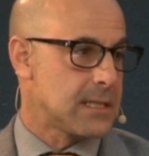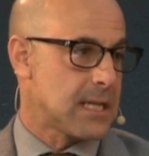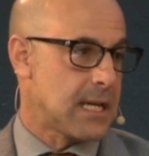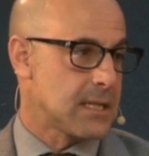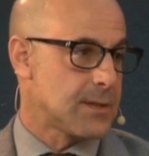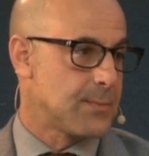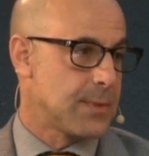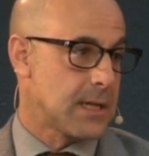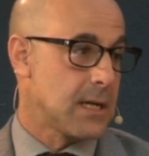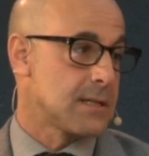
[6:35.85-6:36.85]
sense
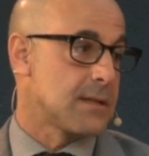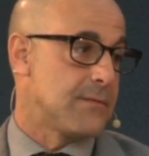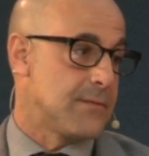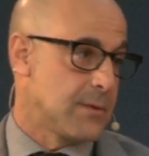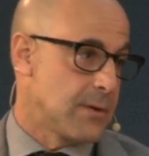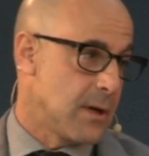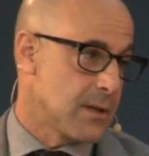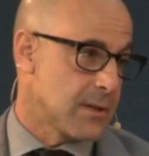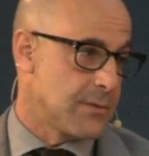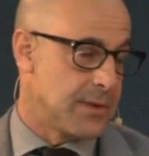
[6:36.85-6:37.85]
because of
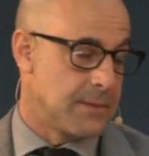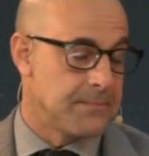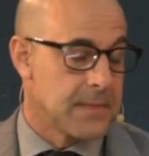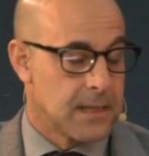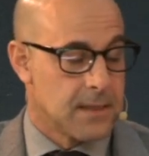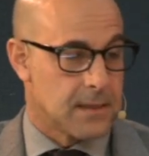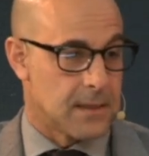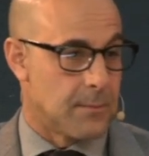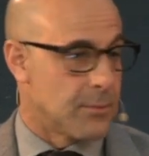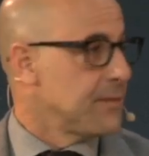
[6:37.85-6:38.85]
also the
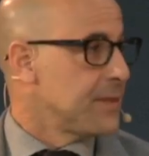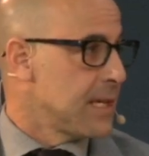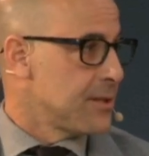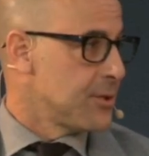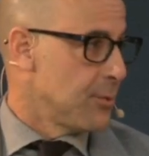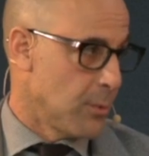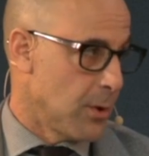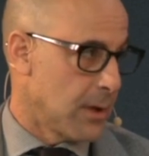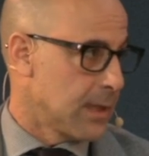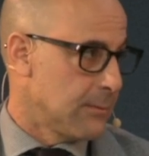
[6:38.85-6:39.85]
number of days you work.